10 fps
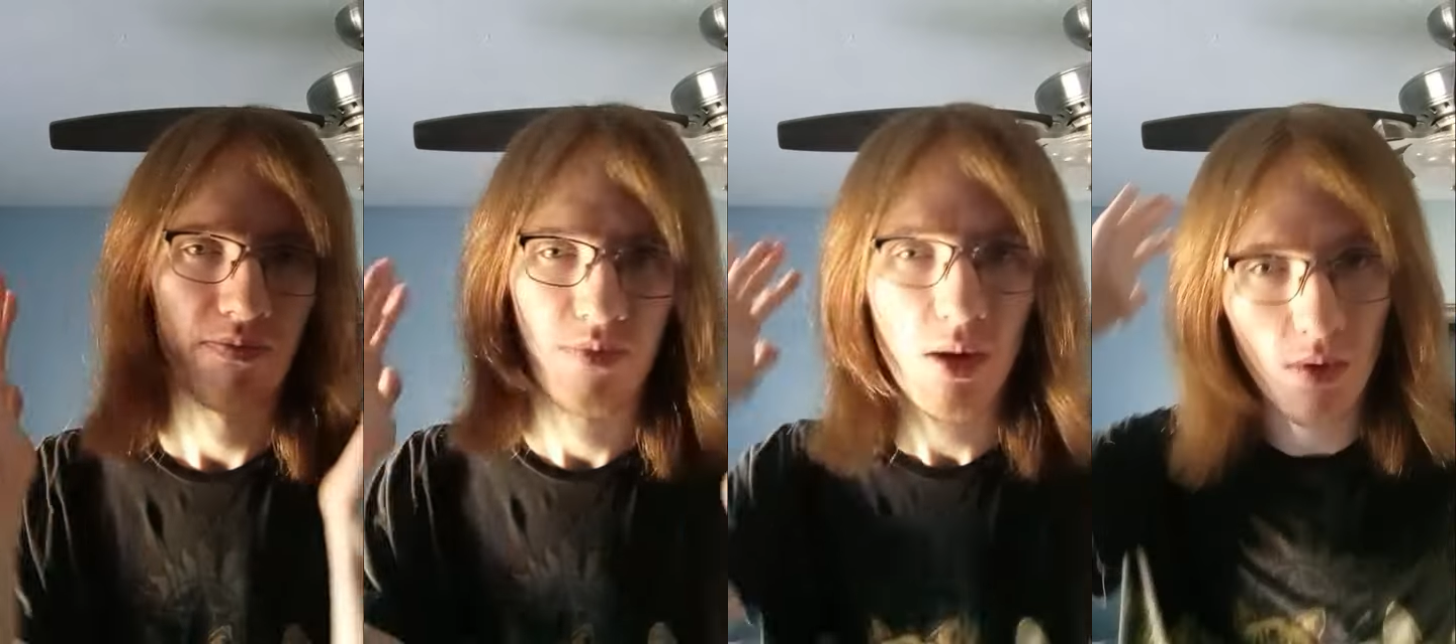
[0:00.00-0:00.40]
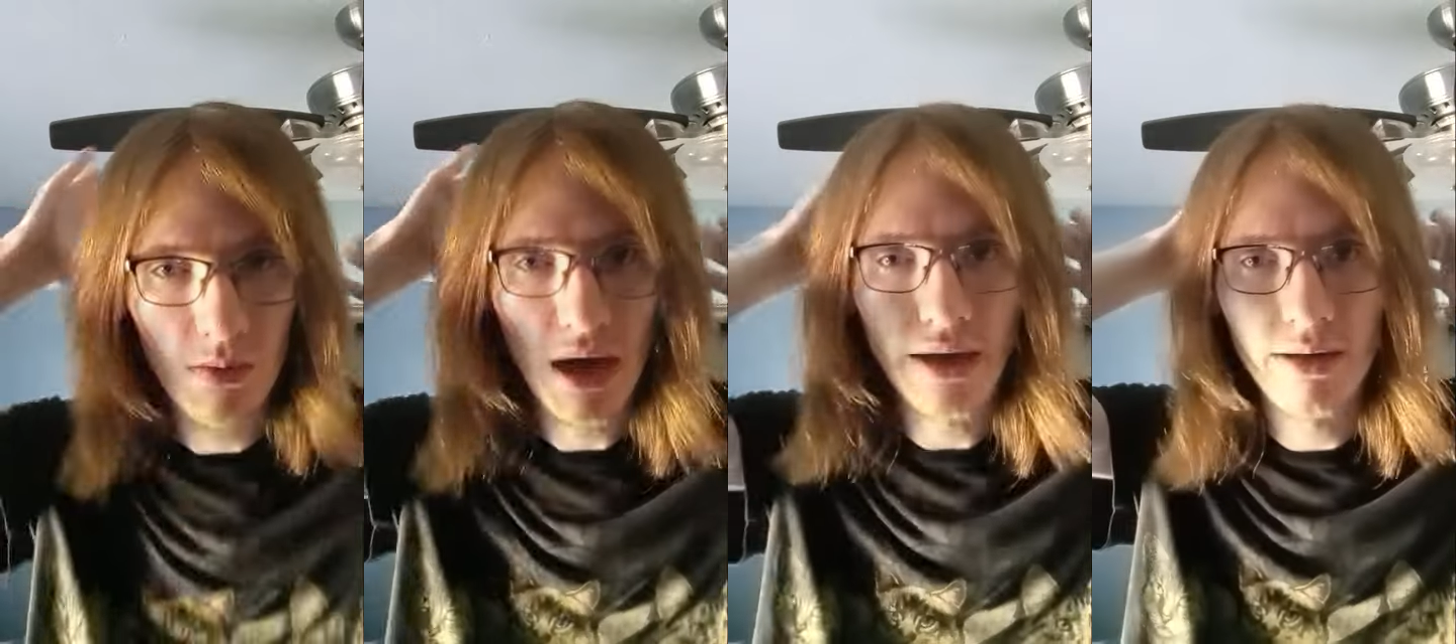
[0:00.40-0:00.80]
it
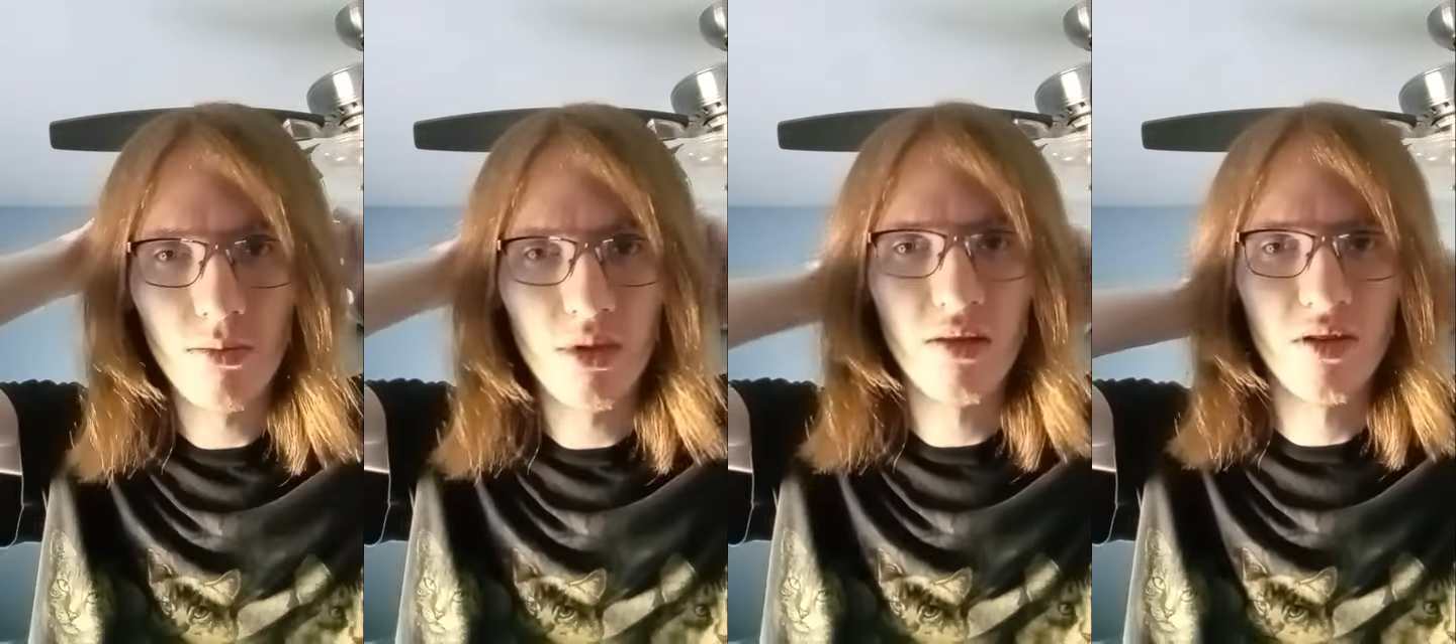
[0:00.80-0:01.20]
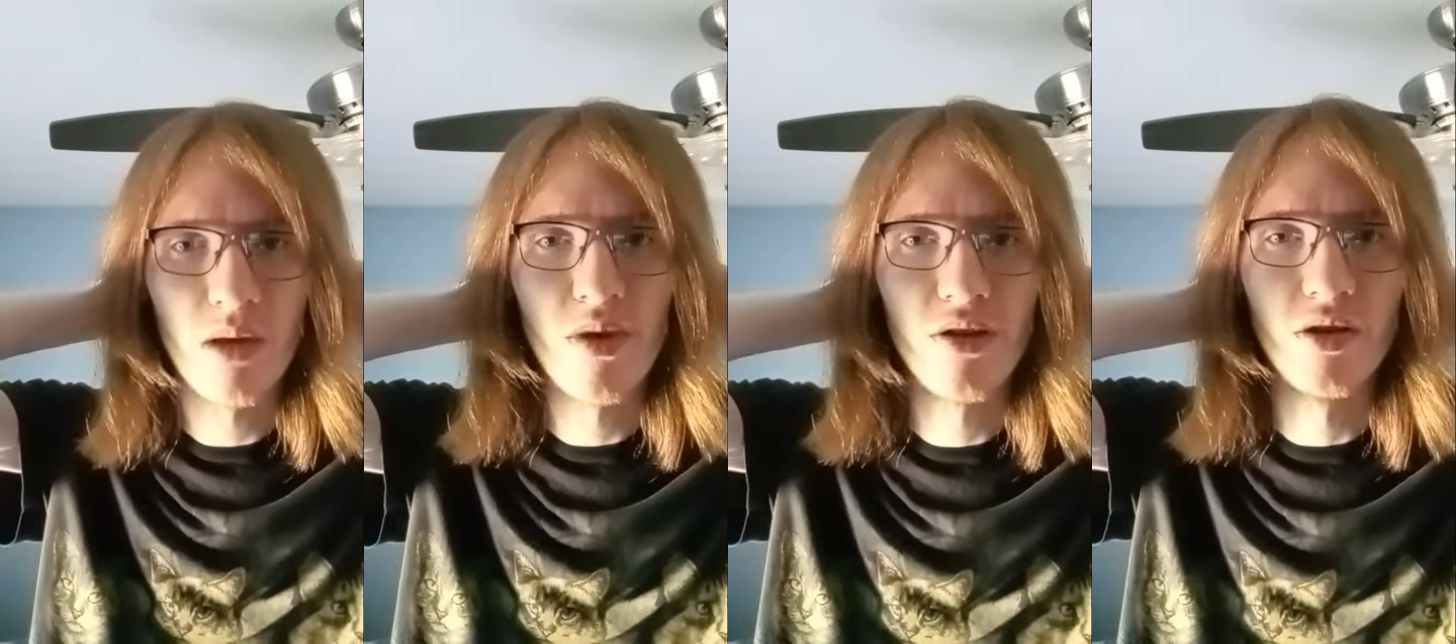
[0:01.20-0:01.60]
reminded me of
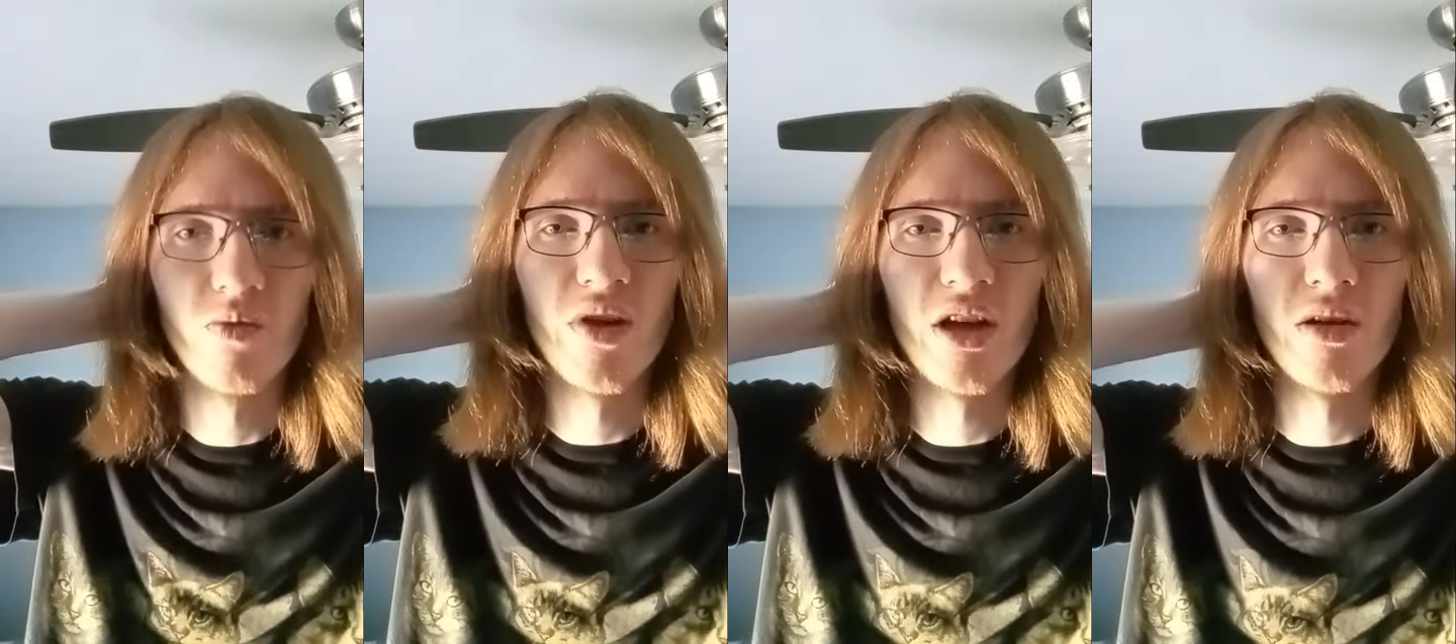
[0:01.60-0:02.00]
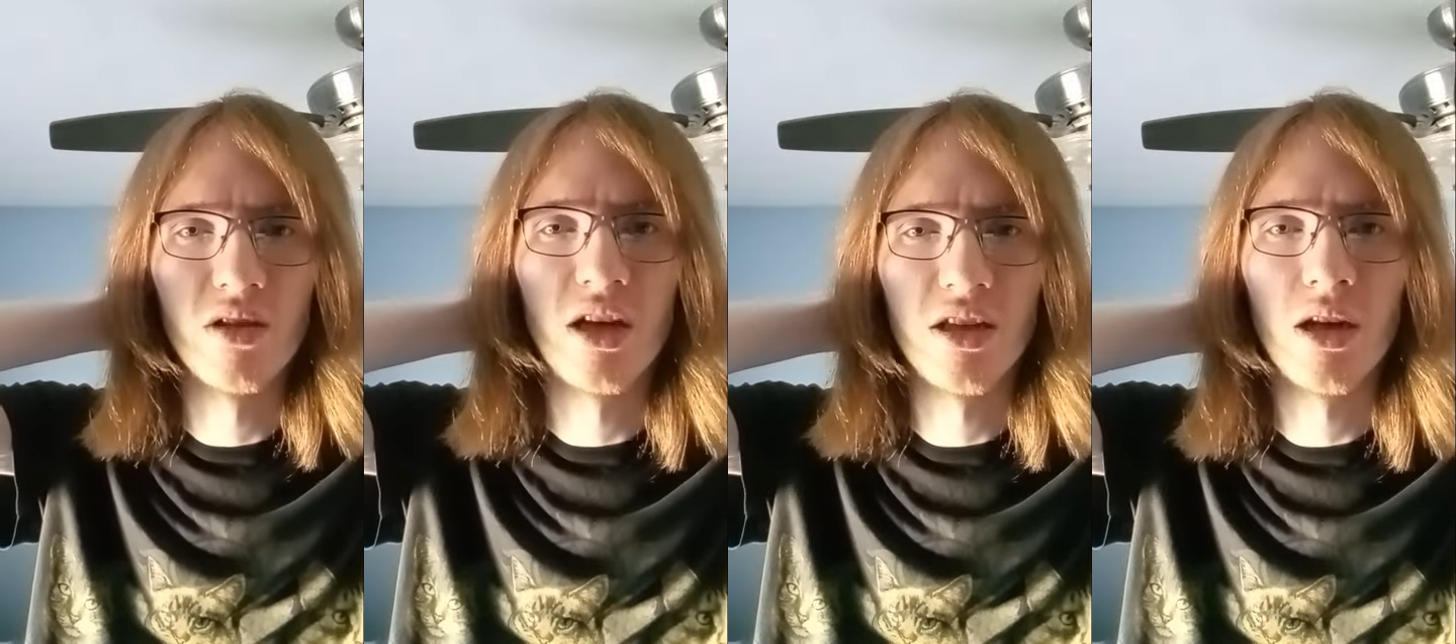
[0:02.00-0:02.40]
some of those videos
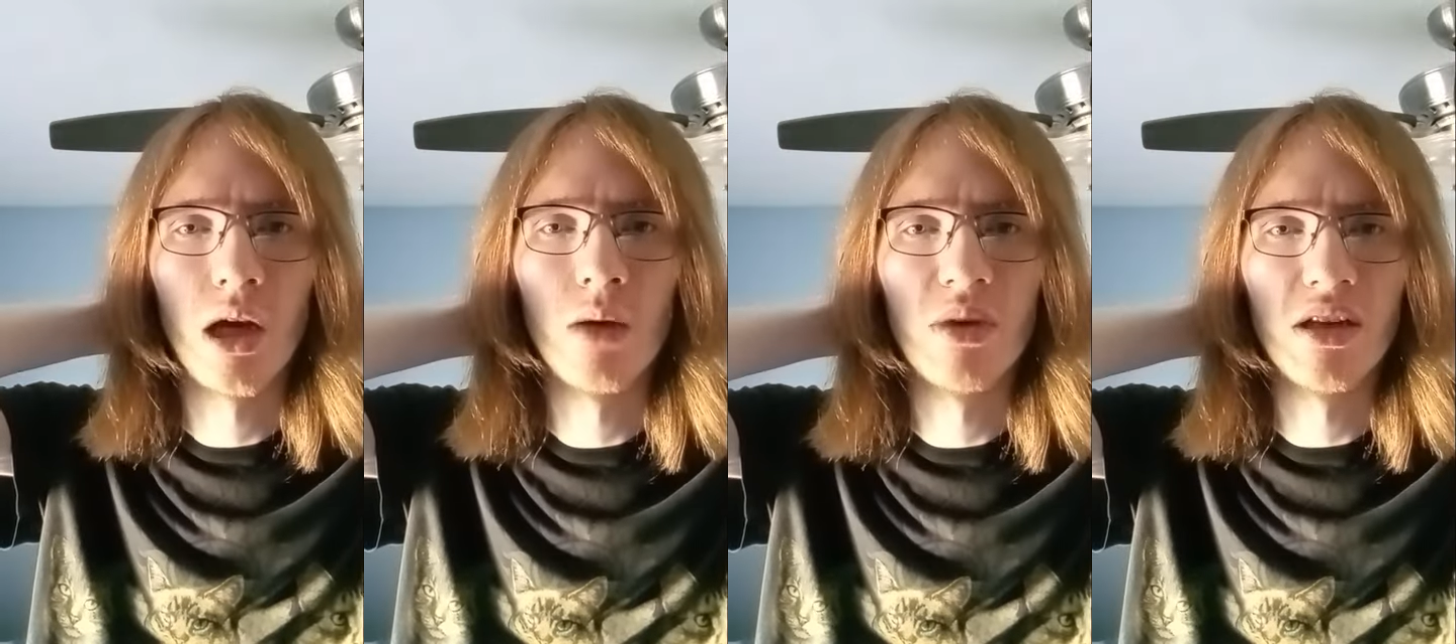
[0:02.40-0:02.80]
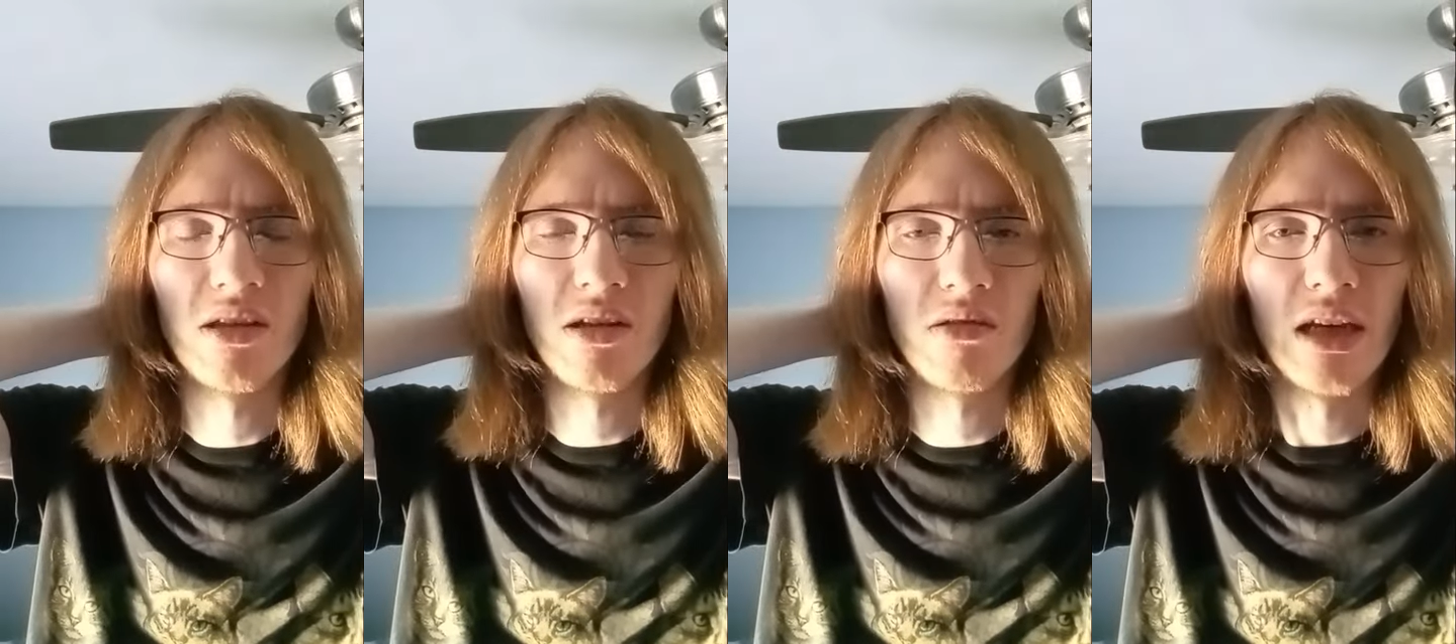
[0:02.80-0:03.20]
I saw,
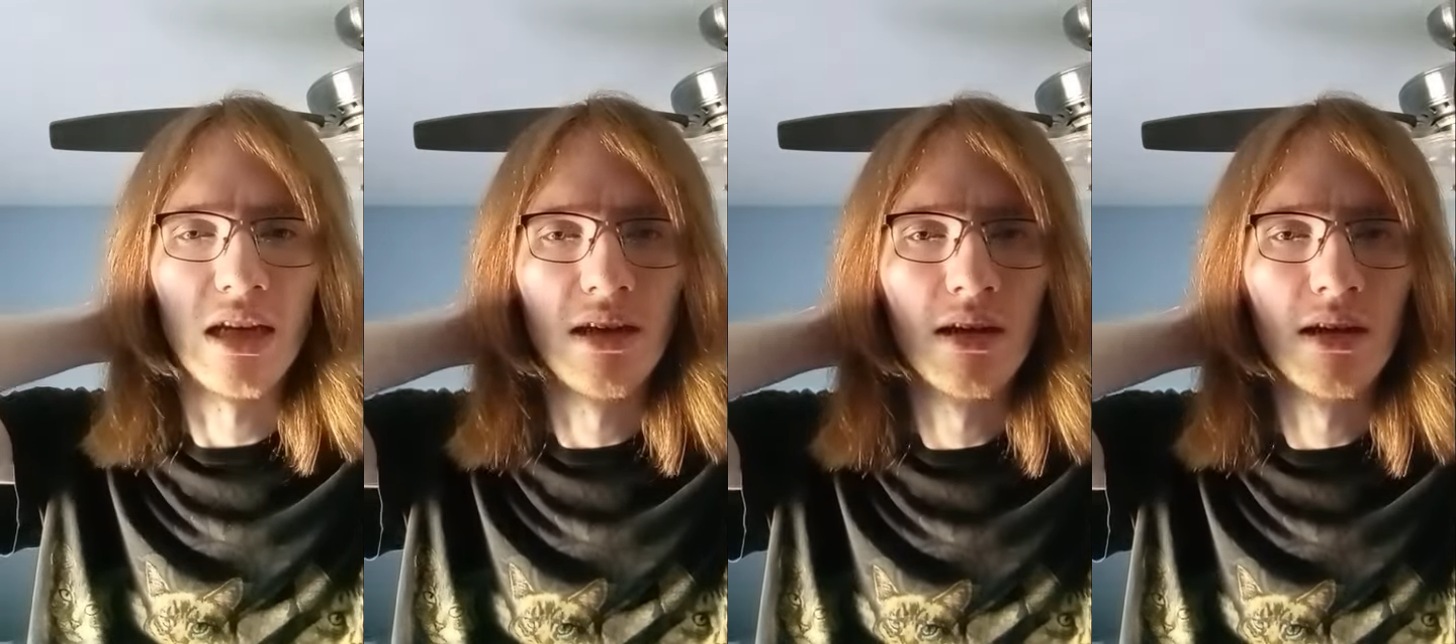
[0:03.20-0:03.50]
basically.